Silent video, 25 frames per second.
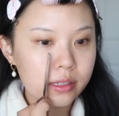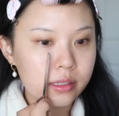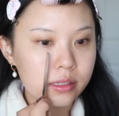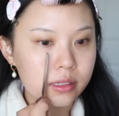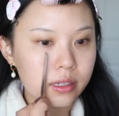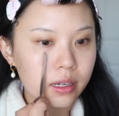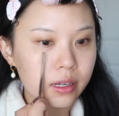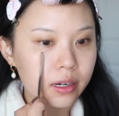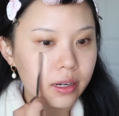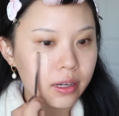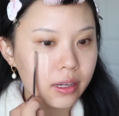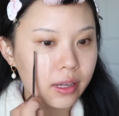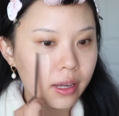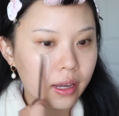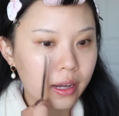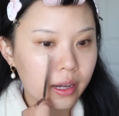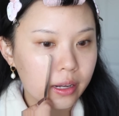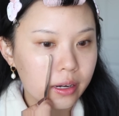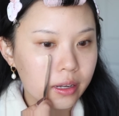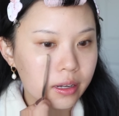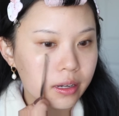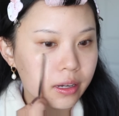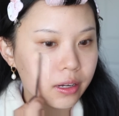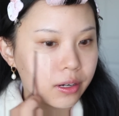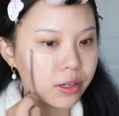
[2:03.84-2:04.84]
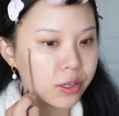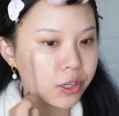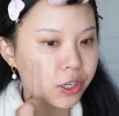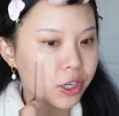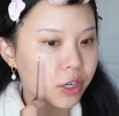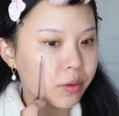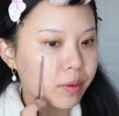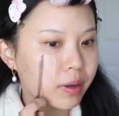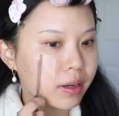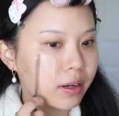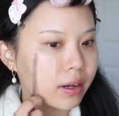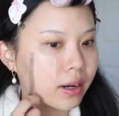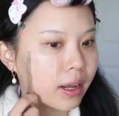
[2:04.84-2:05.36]
dedicated
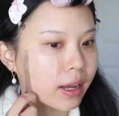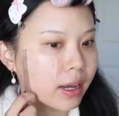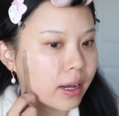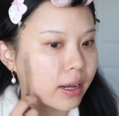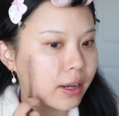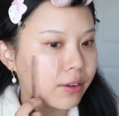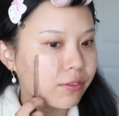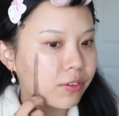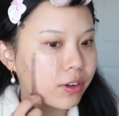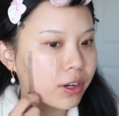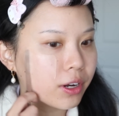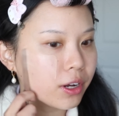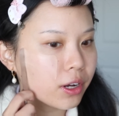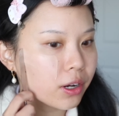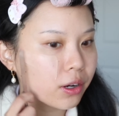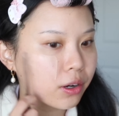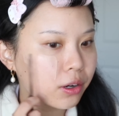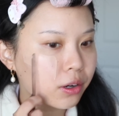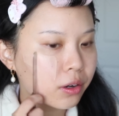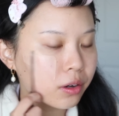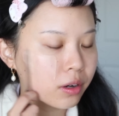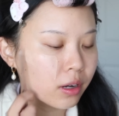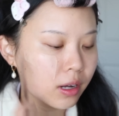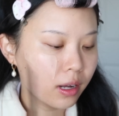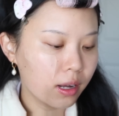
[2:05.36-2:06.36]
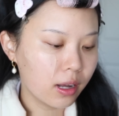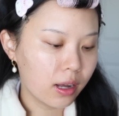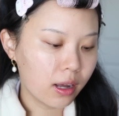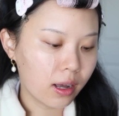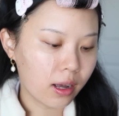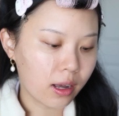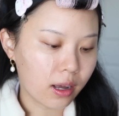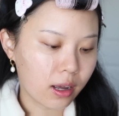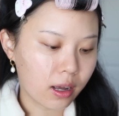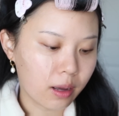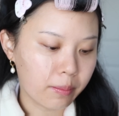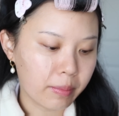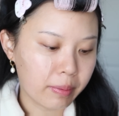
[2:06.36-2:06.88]
Q&A video,
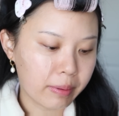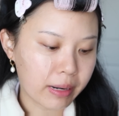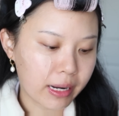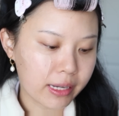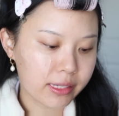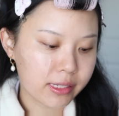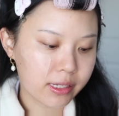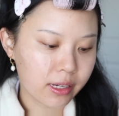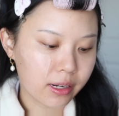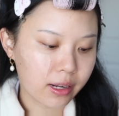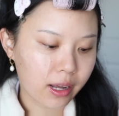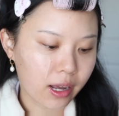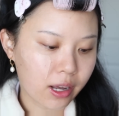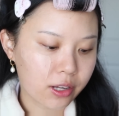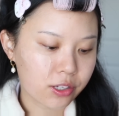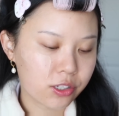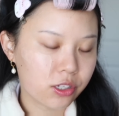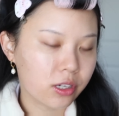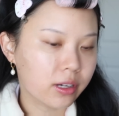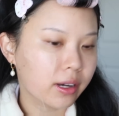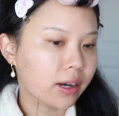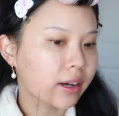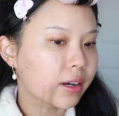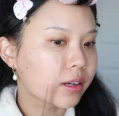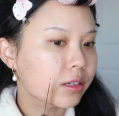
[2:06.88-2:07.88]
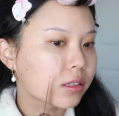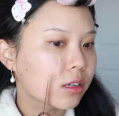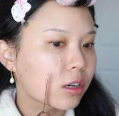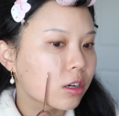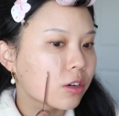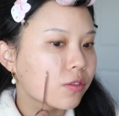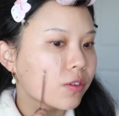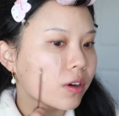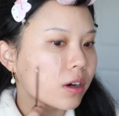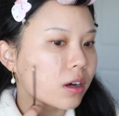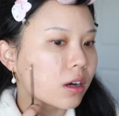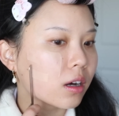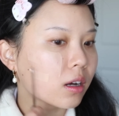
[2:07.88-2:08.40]
but I did ask you guys
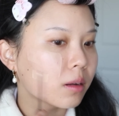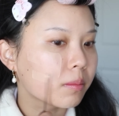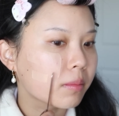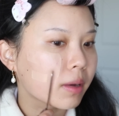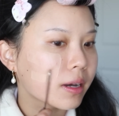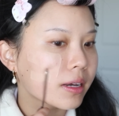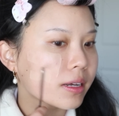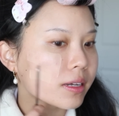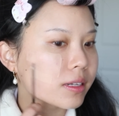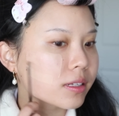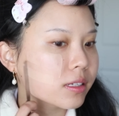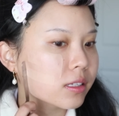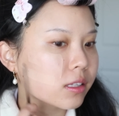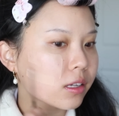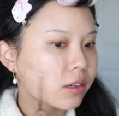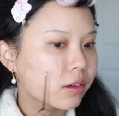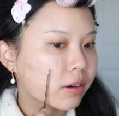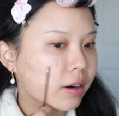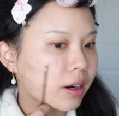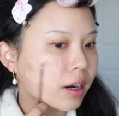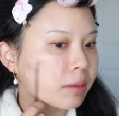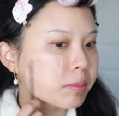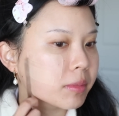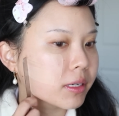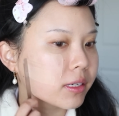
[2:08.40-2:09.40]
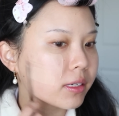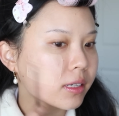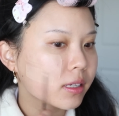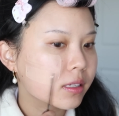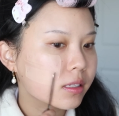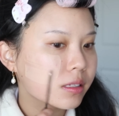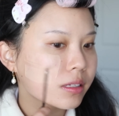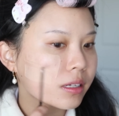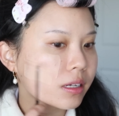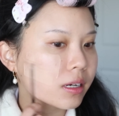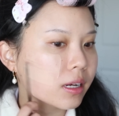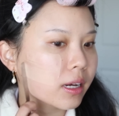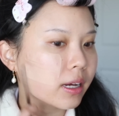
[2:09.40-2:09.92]
over on my Instagram
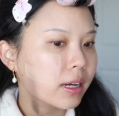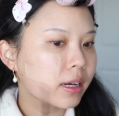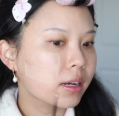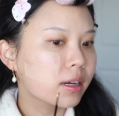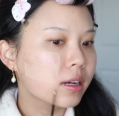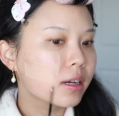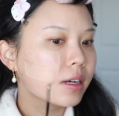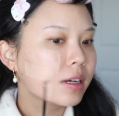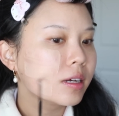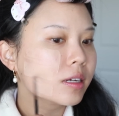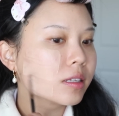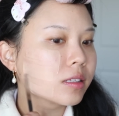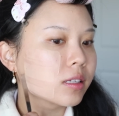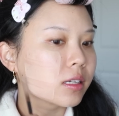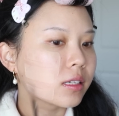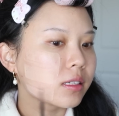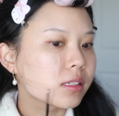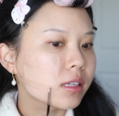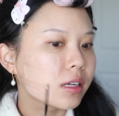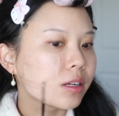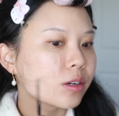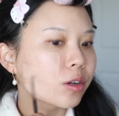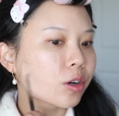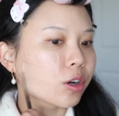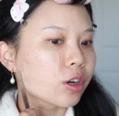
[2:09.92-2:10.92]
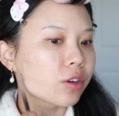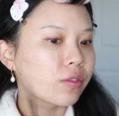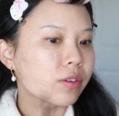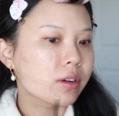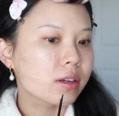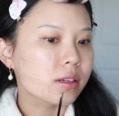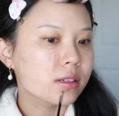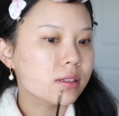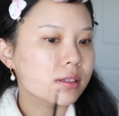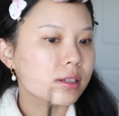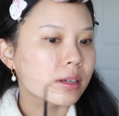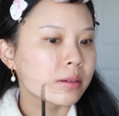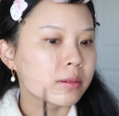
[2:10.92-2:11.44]
yesterday to send
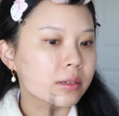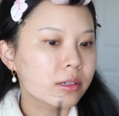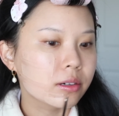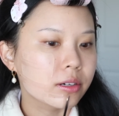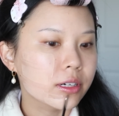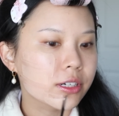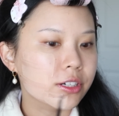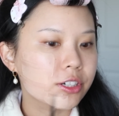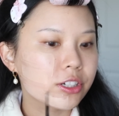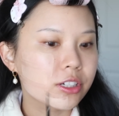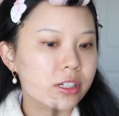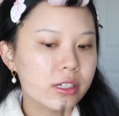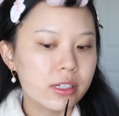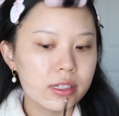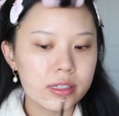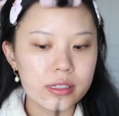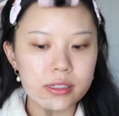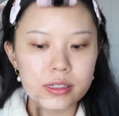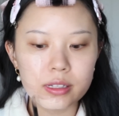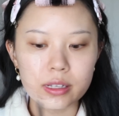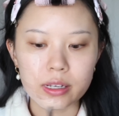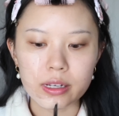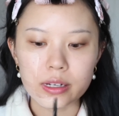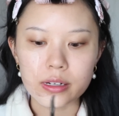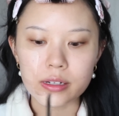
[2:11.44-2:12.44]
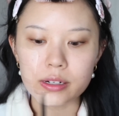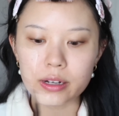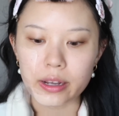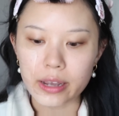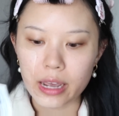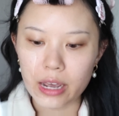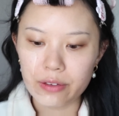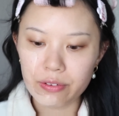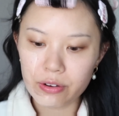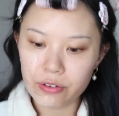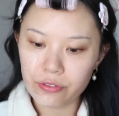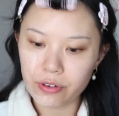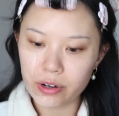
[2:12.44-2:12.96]
over some questions, and I
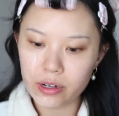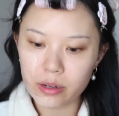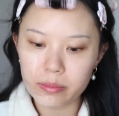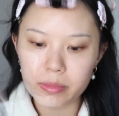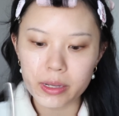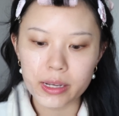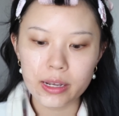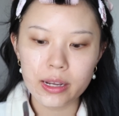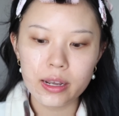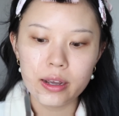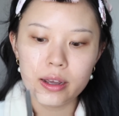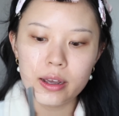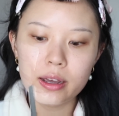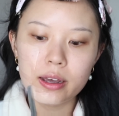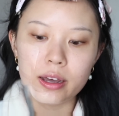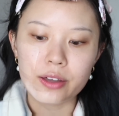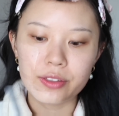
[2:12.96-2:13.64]
have in front of me.